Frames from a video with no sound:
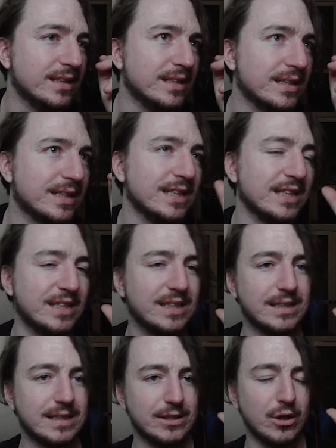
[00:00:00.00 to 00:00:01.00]
It can
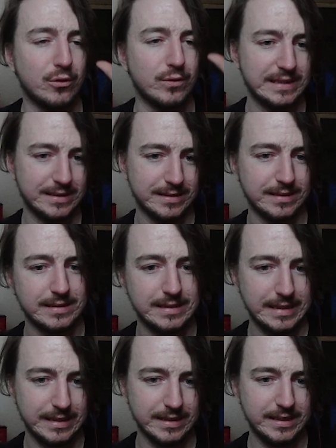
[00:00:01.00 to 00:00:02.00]
go into the
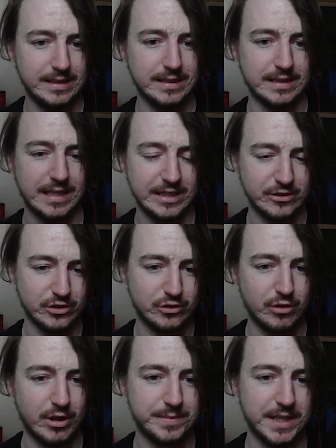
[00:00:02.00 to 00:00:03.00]
ceiling and kind of just
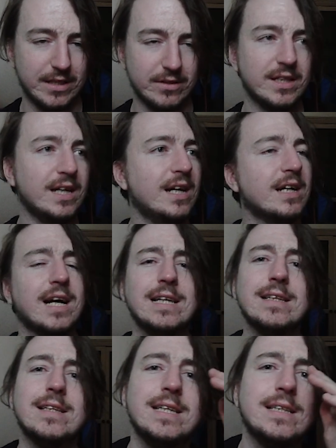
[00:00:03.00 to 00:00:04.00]
drop down, kind
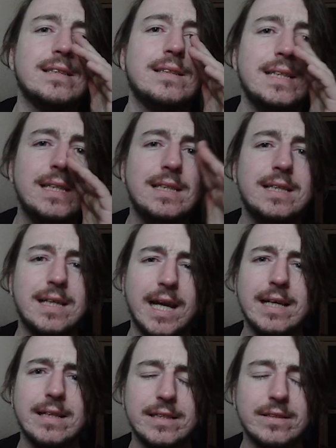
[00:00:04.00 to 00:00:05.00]
of like the
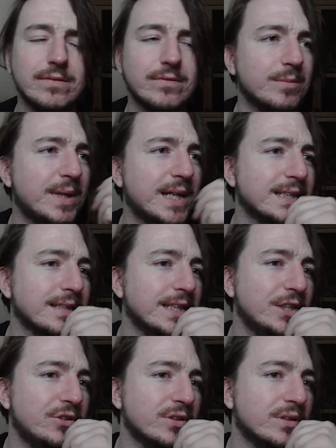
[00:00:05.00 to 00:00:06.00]
alien from
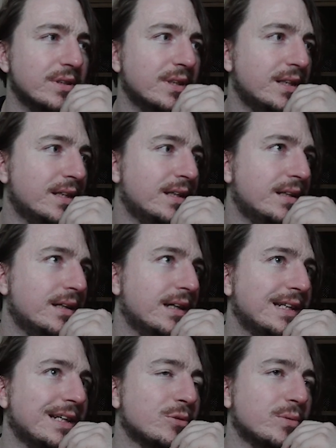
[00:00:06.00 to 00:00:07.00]
Isolation.
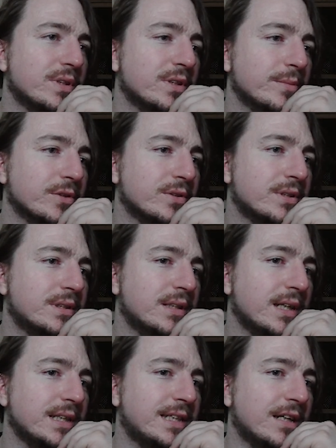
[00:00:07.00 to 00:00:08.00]
And that was one of the most
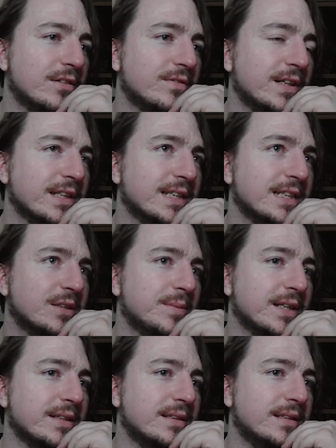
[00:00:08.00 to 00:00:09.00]
like terrifying things
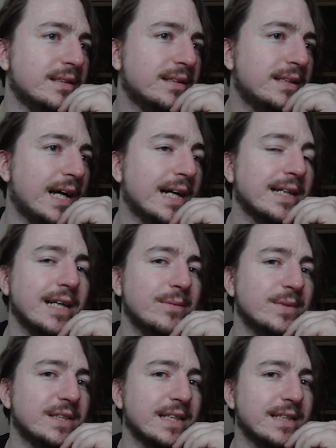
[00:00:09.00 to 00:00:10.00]
about that game,
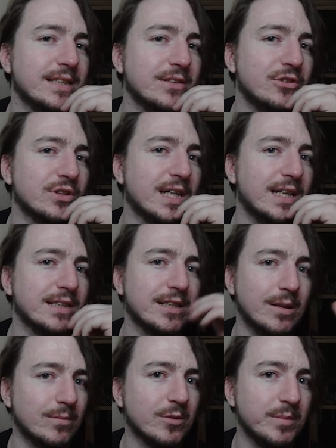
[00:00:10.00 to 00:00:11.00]
is that thing could just kind of
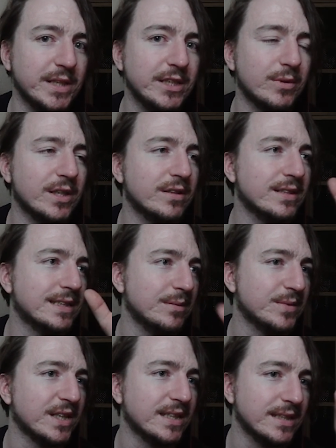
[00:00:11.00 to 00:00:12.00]
come from anywhere. And it seems like